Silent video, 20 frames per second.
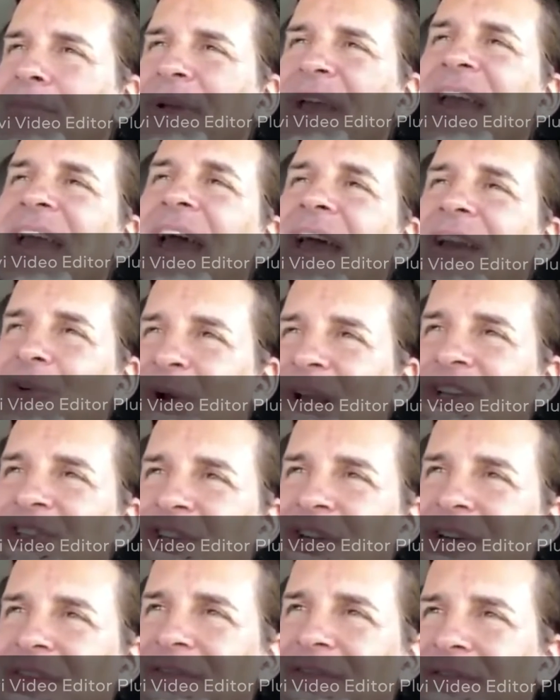Big
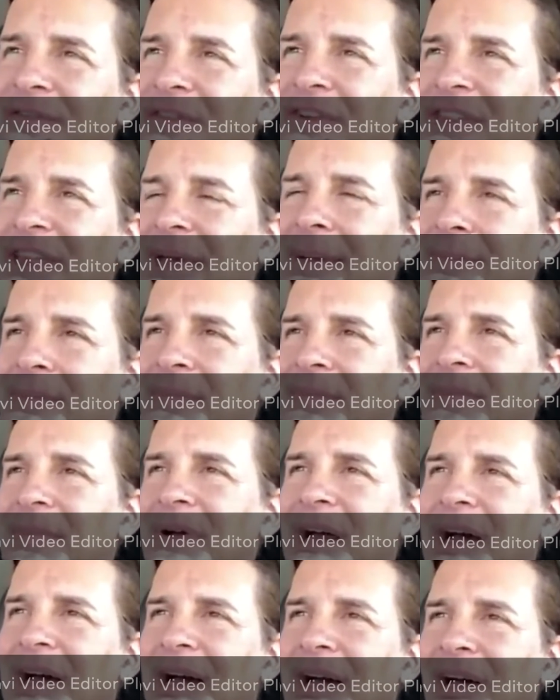adoration for them
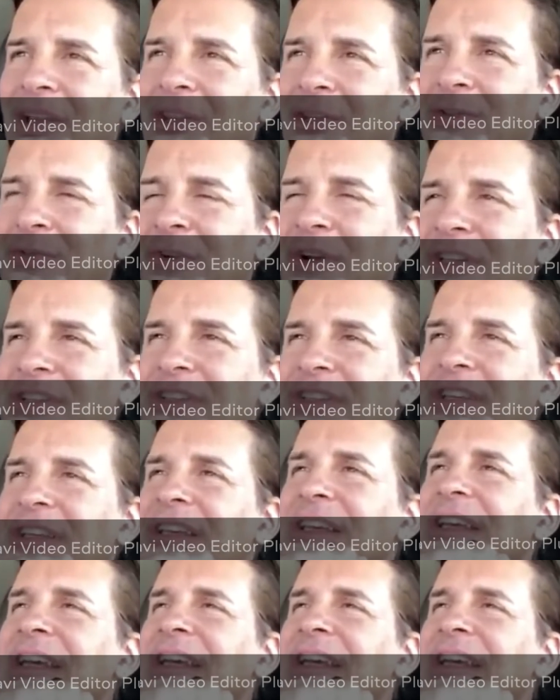on those fronts.